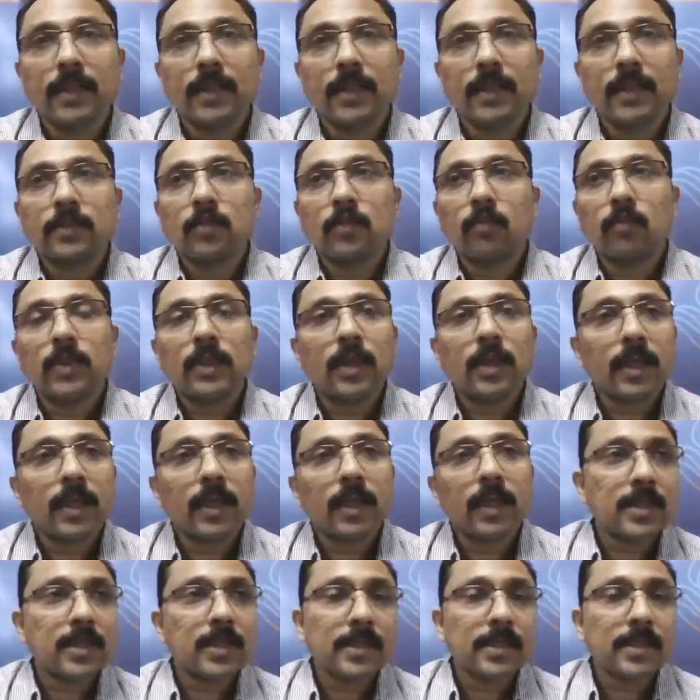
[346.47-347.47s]
So with the
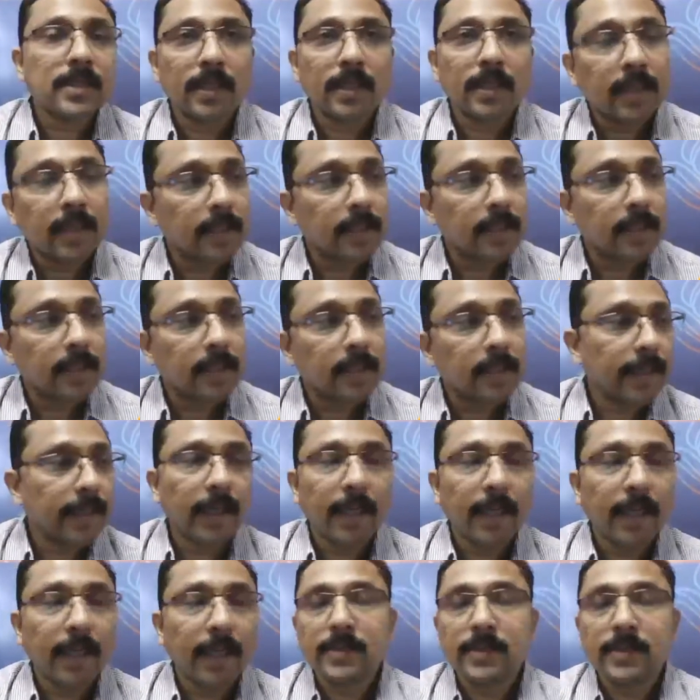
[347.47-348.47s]
reason certain
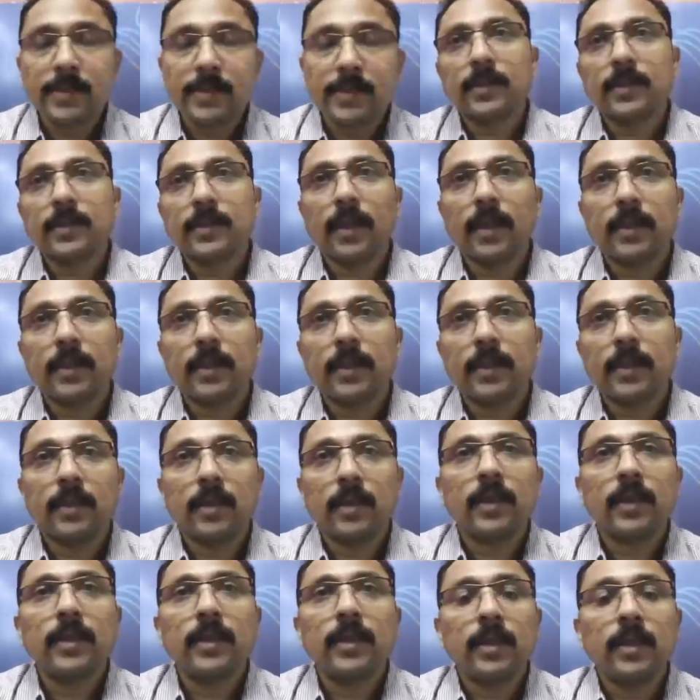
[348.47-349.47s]
guidelines saying that
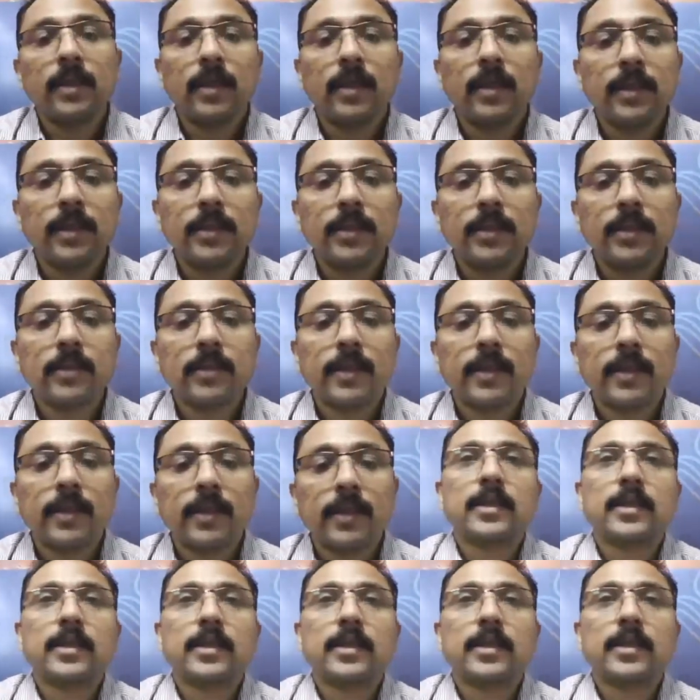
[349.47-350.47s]
any
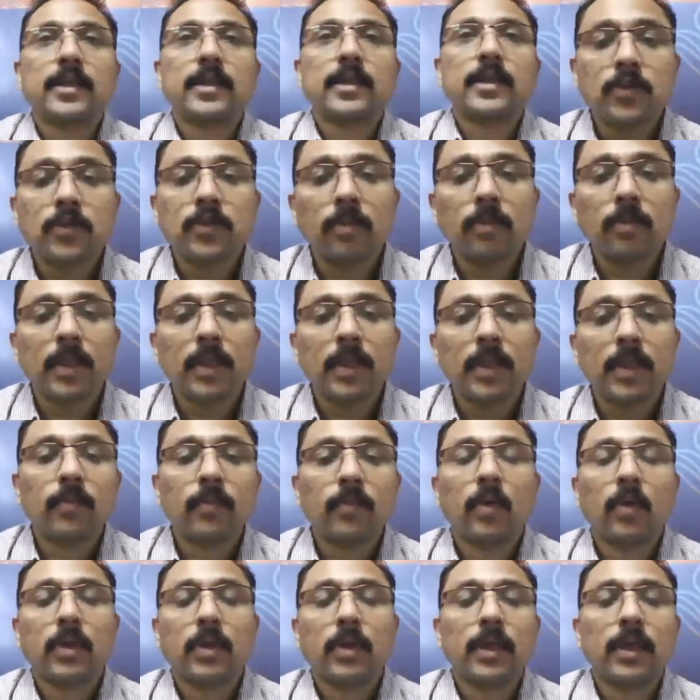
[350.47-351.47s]
incident has to be
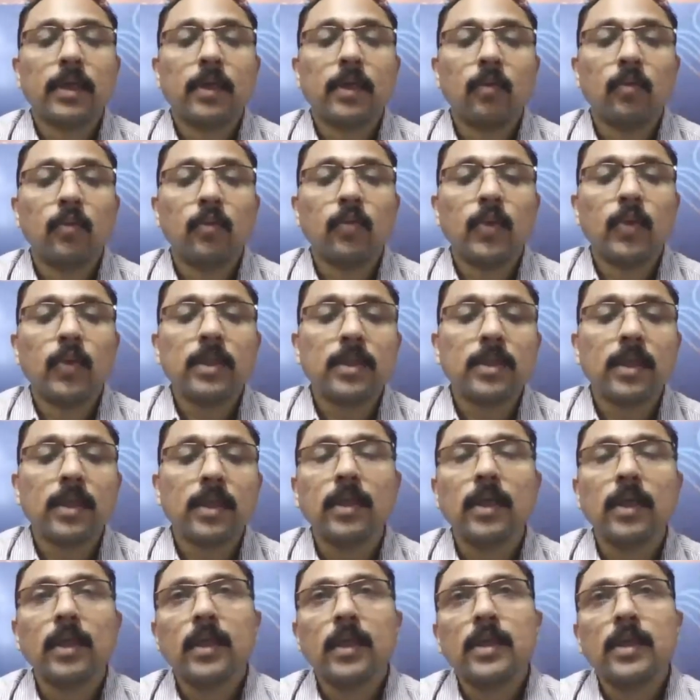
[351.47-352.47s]
reported within
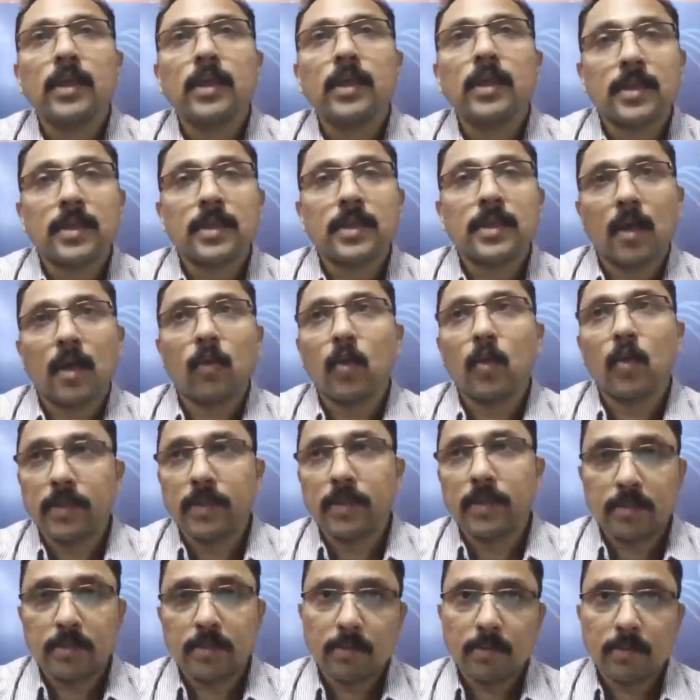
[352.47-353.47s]
6
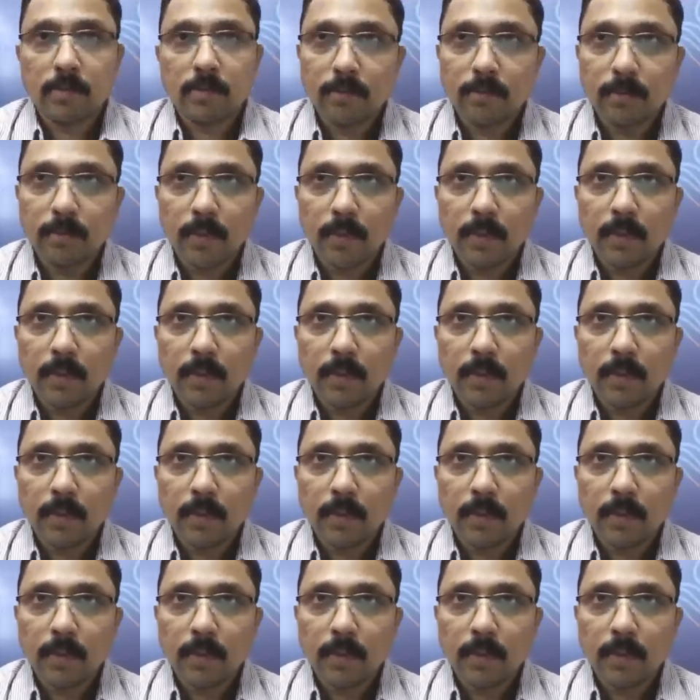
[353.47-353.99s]
hours. So